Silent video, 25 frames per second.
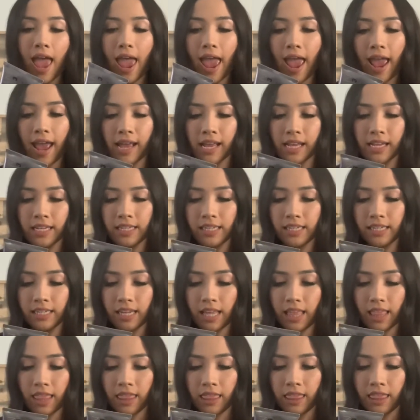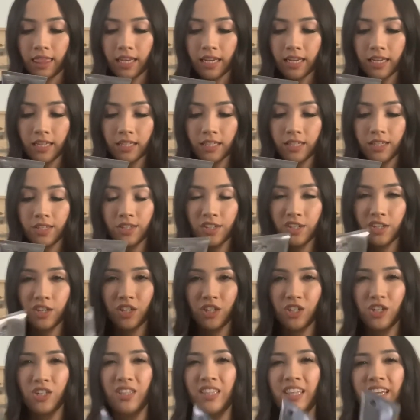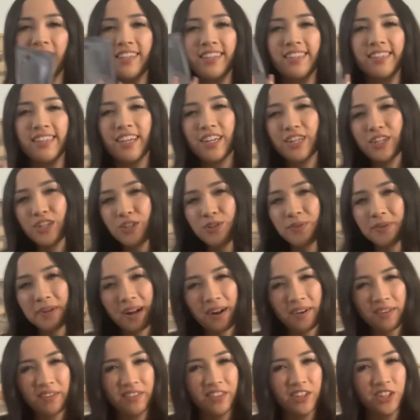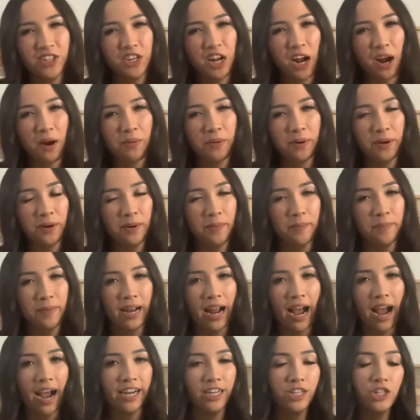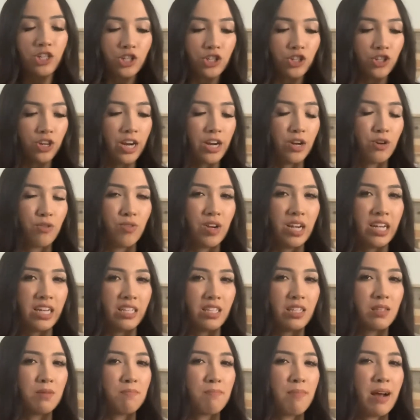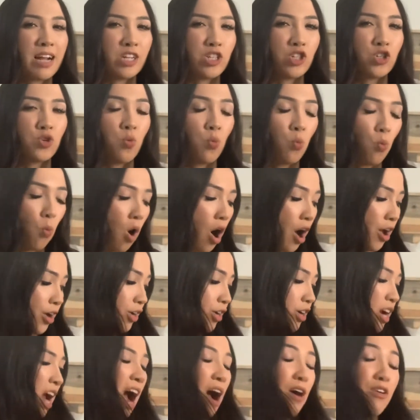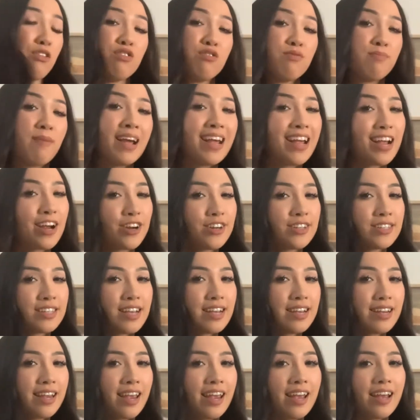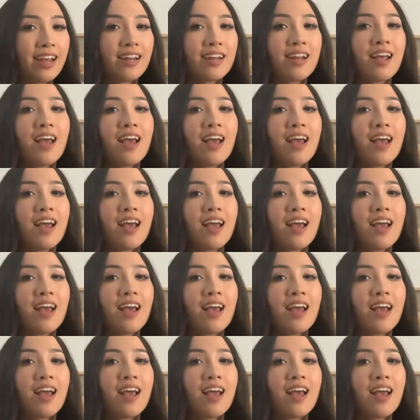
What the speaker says: And this, they say to do it out of the shower, but I just try to wring as much water out of my hair as I can,